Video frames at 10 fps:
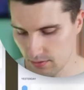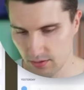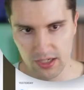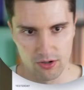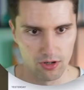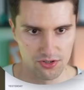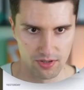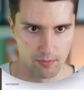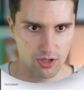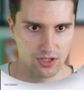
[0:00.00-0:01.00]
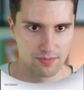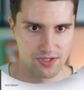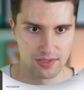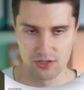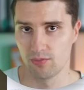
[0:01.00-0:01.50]
here are also the
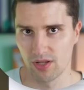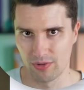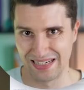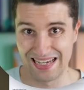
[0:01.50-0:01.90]
mockups that you, by the way,